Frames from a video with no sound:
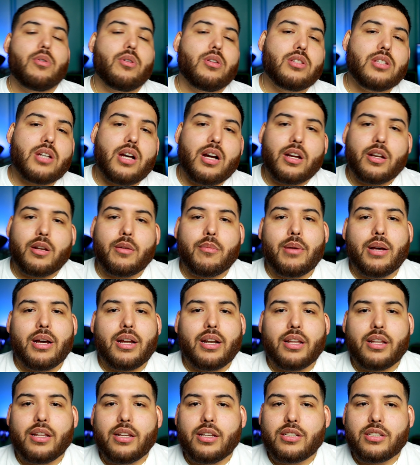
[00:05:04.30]
were talking about
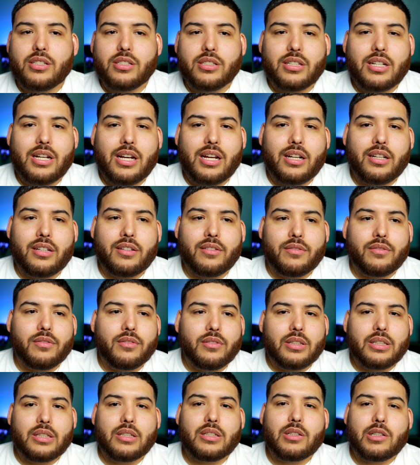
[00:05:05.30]
it it just kind of
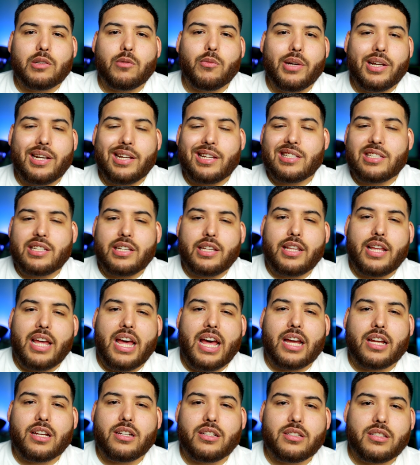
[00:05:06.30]
went into
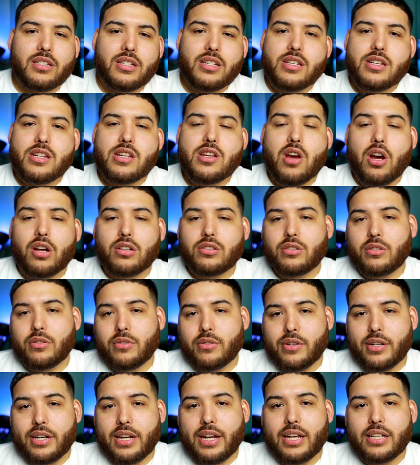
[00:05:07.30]
that because he, he also
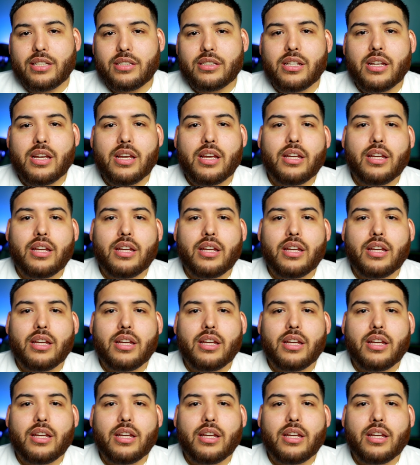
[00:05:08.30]
creates